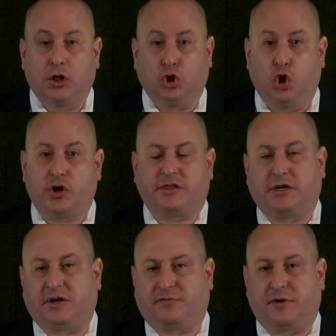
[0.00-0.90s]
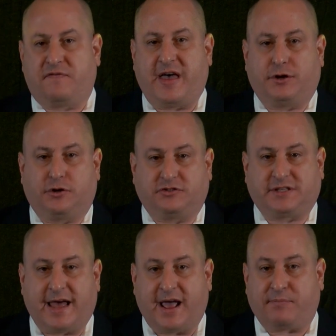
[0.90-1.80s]
Look at the different vendors
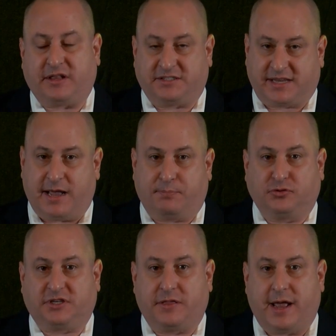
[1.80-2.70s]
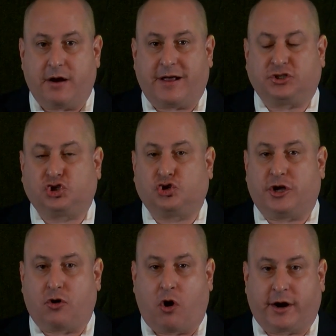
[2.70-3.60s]
that have been sampled in there as to
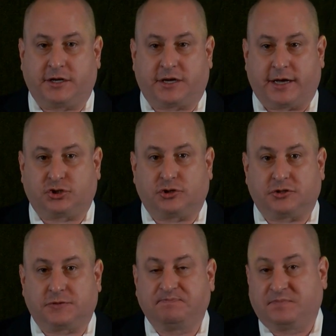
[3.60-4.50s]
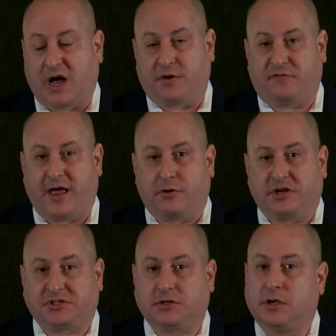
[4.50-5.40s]
their architectures. Now, in
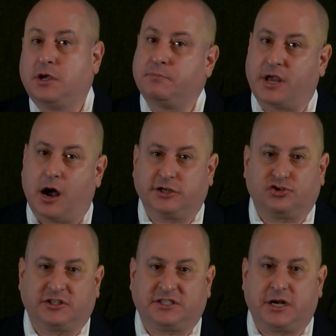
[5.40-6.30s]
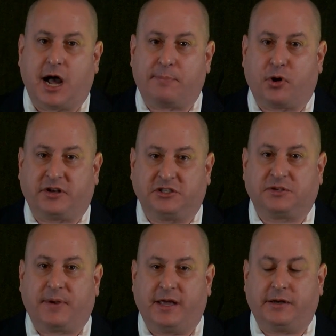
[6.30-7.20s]
fairness, BeyondTrust did not
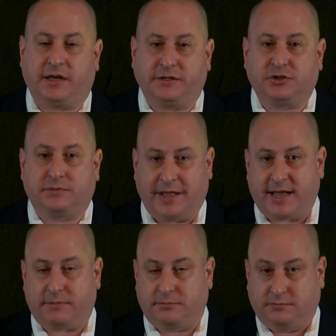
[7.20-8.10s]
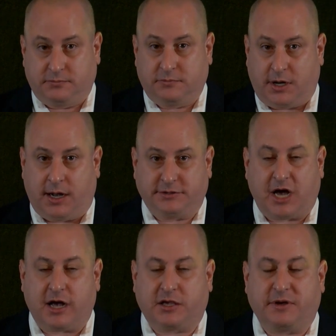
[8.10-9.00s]
participate in that
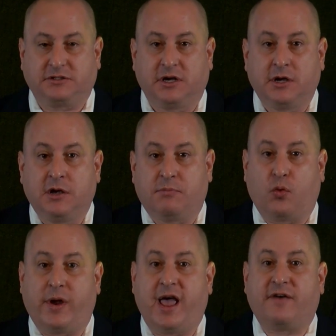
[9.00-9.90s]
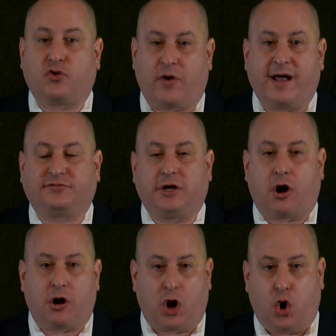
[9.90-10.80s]
document, but we have crafted
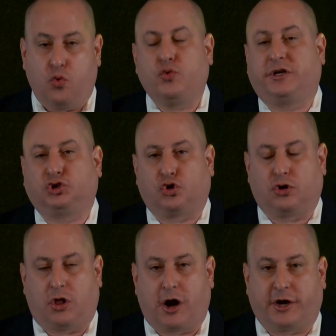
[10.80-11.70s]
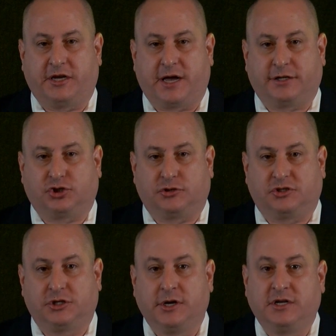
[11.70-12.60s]
our own internal
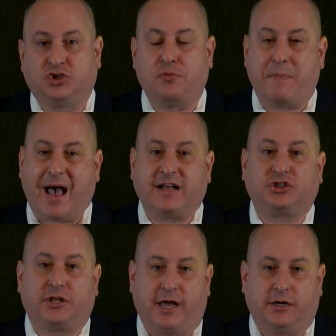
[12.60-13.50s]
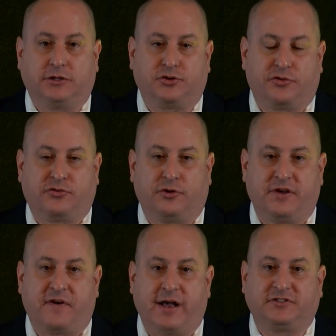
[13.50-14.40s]
architectures to match the
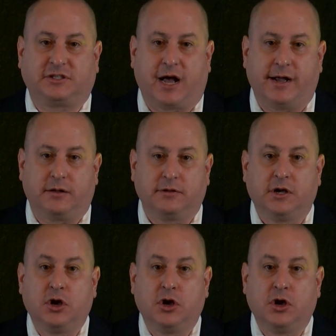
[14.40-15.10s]
835 style